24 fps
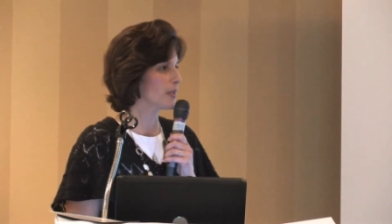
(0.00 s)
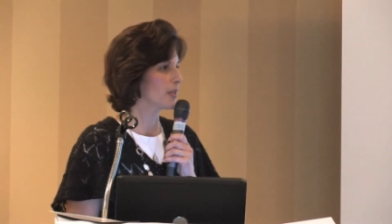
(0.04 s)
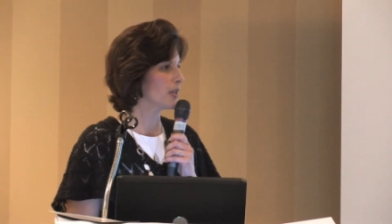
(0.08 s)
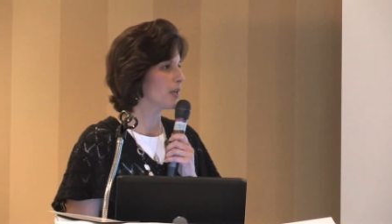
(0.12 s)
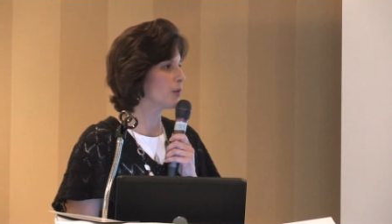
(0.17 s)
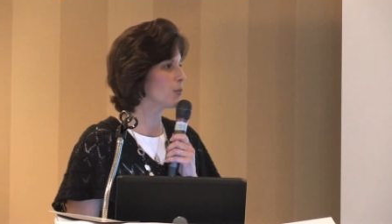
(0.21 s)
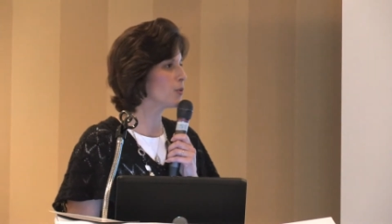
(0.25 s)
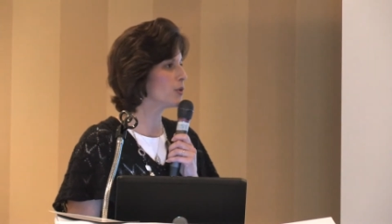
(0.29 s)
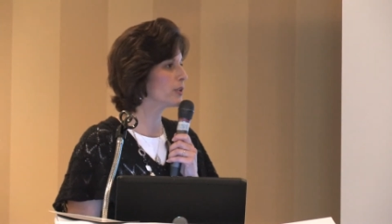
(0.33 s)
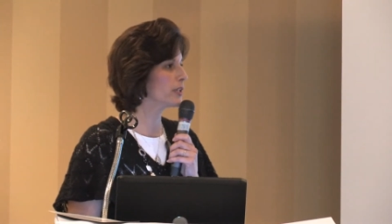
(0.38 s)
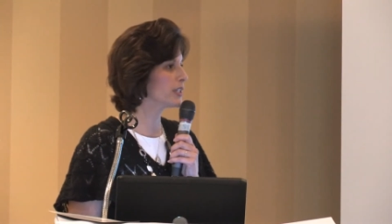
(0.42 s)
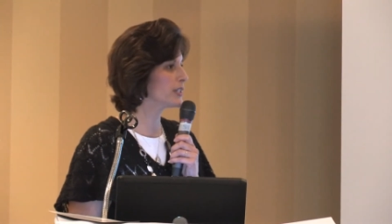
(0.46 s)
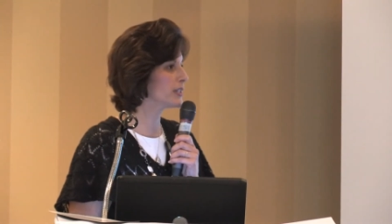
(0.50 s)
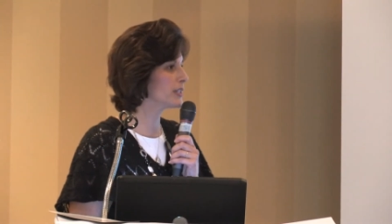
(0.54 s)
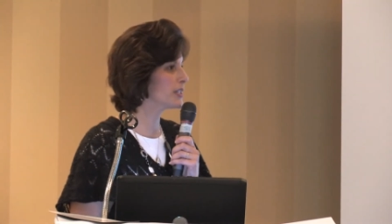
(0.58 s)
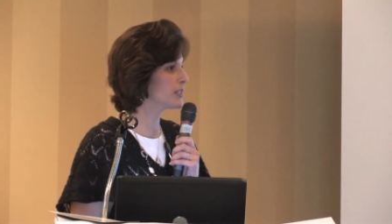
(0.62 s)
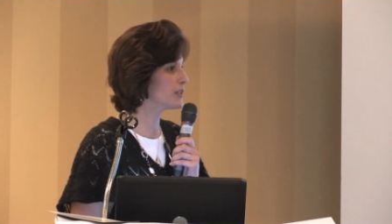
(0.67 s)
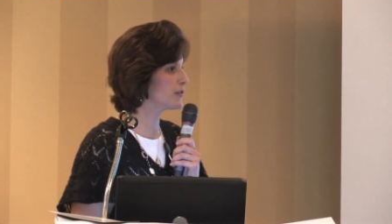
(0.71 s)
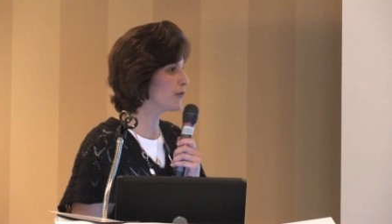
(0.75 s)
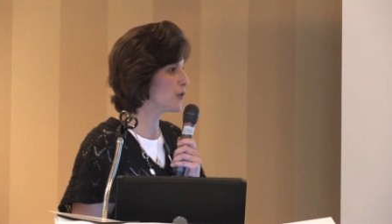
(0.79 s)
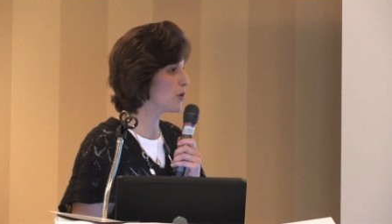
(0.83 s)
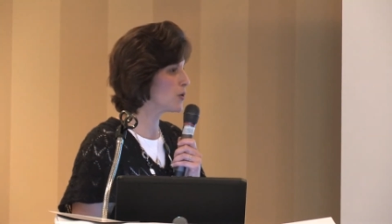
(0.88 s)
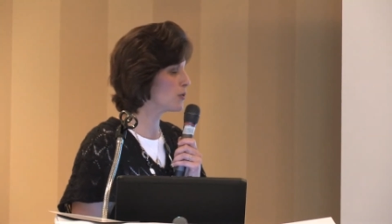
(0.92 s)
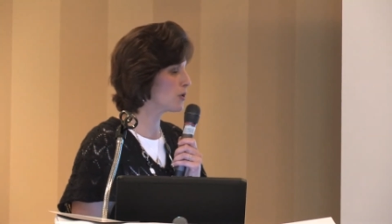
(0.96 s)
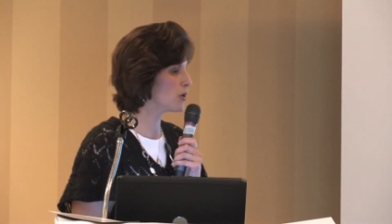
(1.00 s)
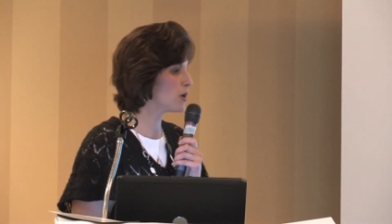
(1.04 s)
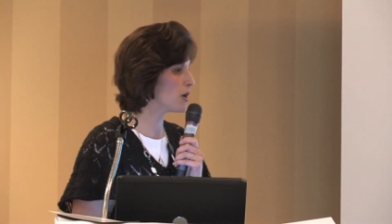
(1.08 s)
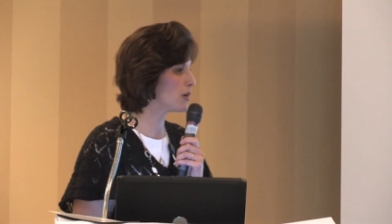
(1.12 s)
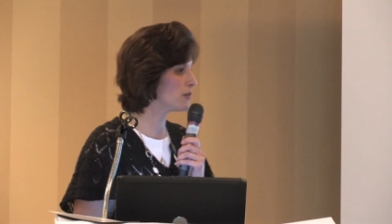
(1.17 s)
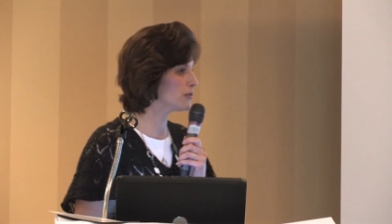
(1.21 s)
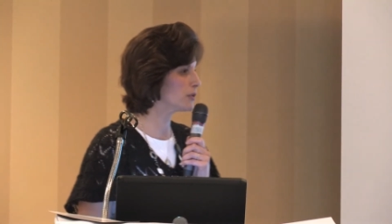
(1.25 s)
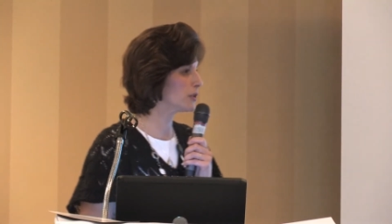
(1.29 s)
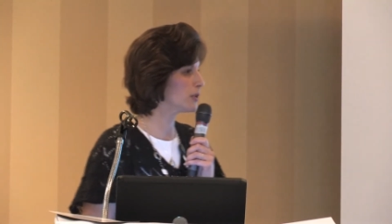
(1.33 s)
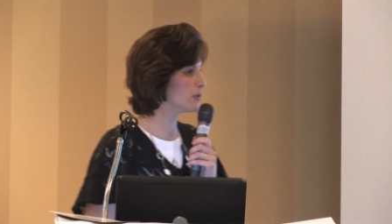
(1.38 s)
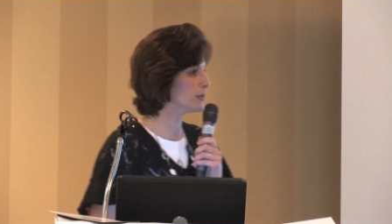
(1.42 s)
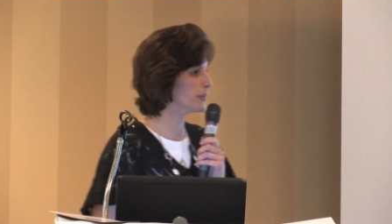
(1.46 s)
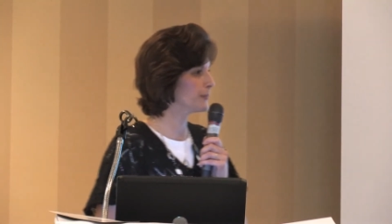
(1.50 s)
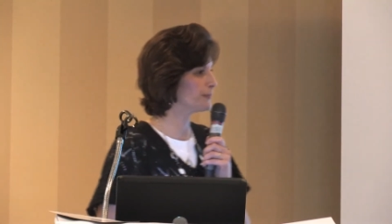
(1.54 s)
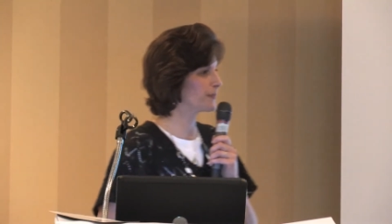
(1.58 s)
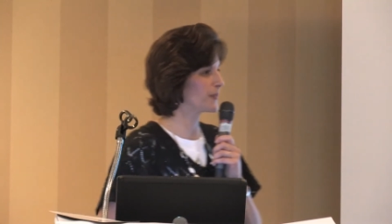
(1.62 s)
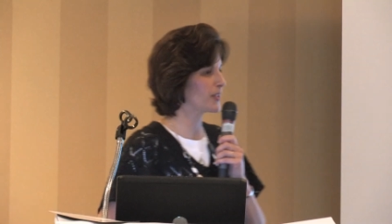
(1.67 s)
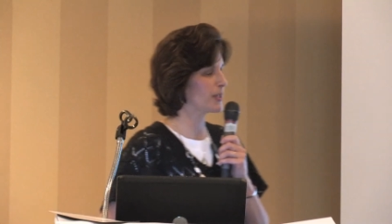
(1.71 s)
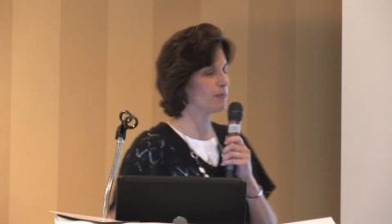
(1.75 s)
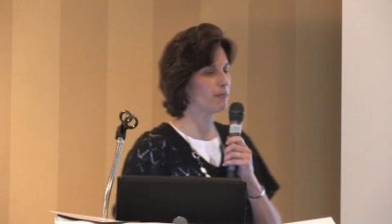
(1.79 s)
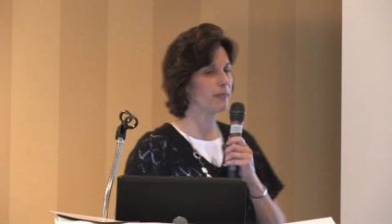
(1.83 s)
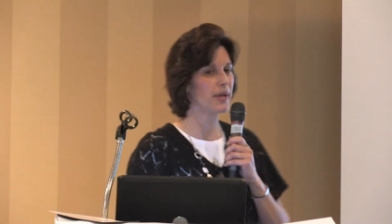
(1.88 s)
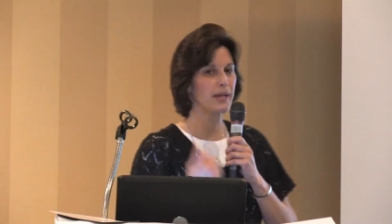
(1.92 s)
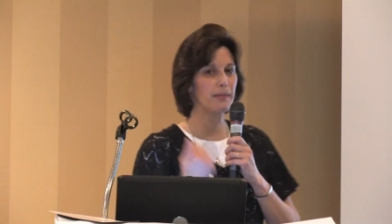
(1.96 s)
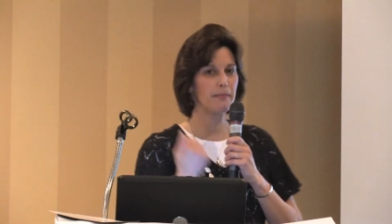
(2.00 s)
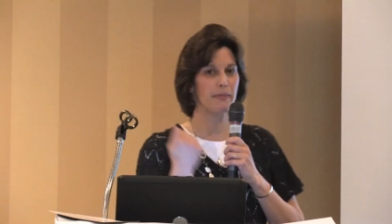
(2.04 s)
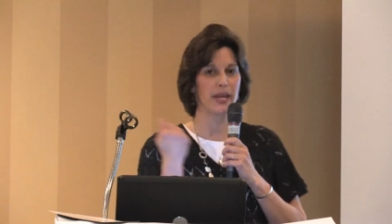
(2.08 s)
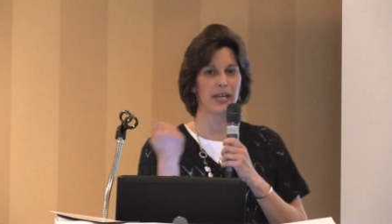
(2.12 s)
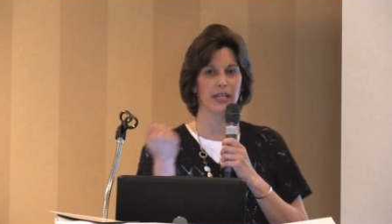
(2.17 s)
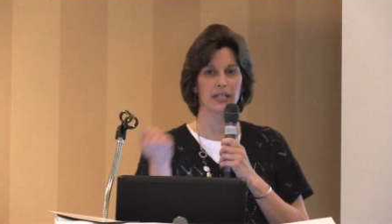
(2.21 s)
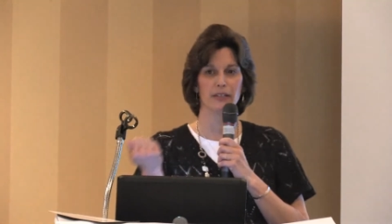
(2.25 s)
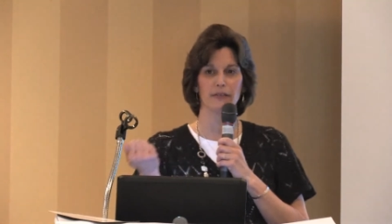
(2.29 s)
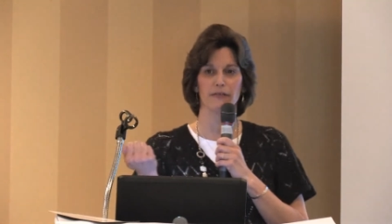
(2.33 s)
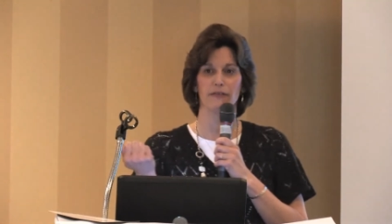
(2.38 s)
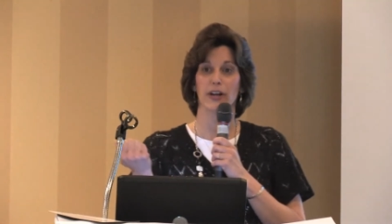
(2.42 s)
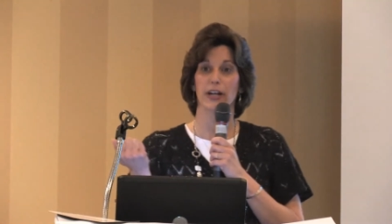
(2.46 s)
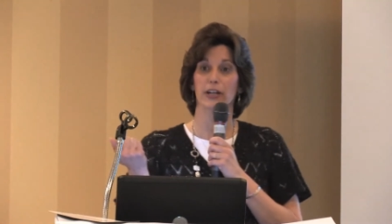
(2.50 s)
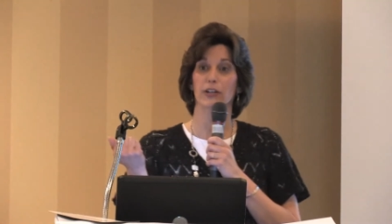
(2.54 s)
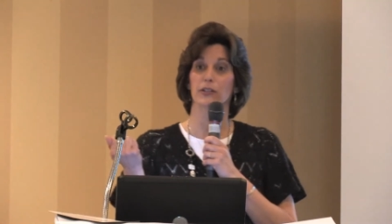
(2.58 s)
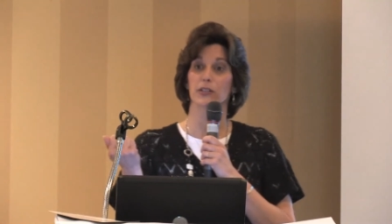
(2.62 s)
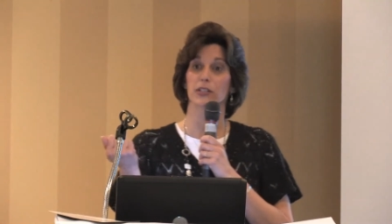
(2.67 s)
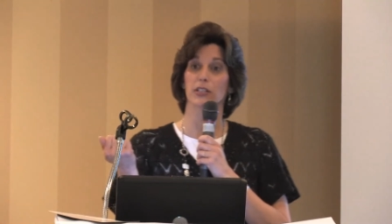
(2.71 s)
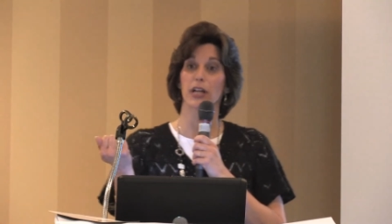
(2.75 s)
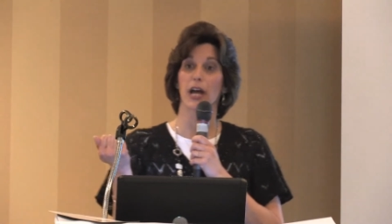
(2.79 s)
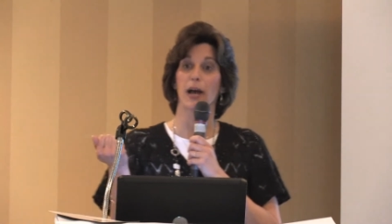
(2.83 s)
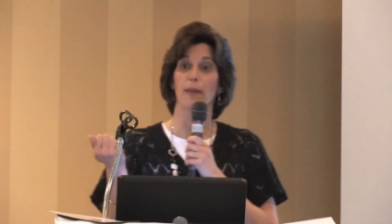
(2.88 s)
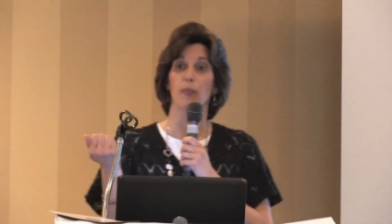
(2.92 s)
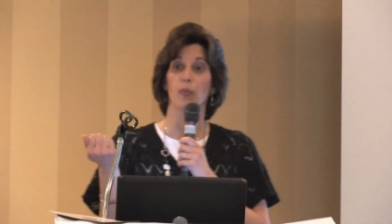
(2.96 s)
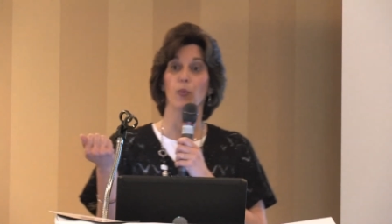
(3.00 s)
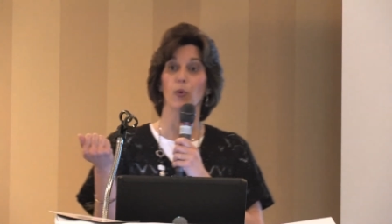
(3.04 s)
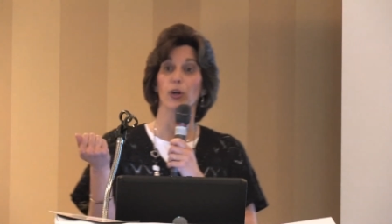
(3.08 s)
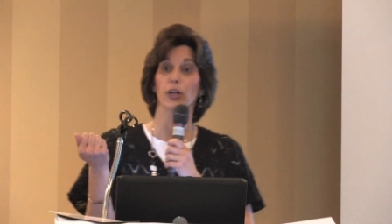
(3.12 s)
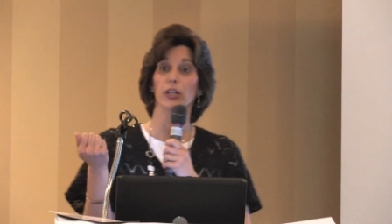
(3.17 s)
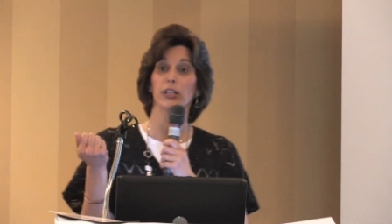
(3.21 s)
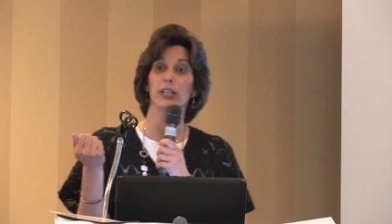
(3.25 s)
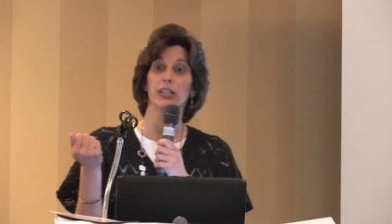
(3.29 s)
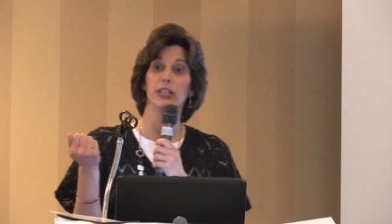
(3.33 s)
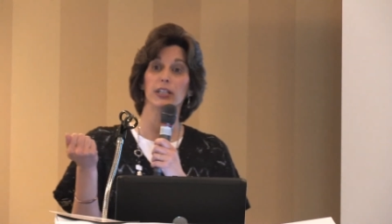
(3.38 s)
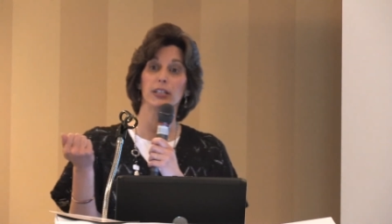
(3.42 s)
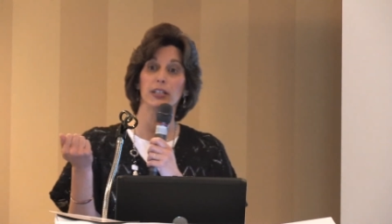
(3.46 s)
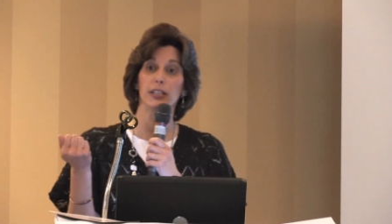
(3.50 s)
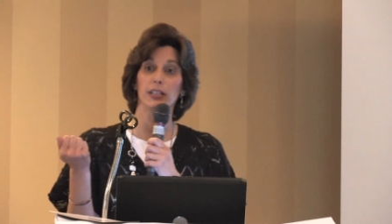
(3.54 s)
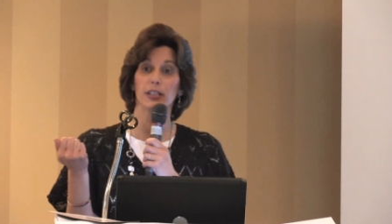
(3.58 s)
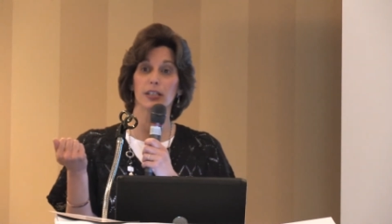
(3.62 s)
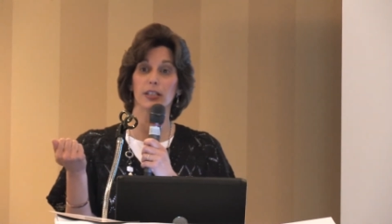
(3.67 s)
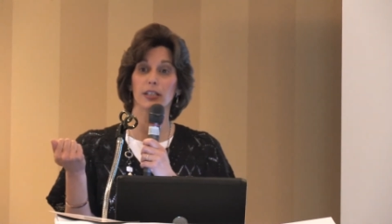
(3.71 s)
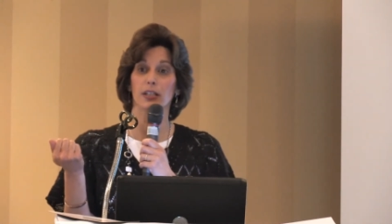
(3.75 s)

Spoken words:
And we'll get these phone calls going, my magnifier stopped working,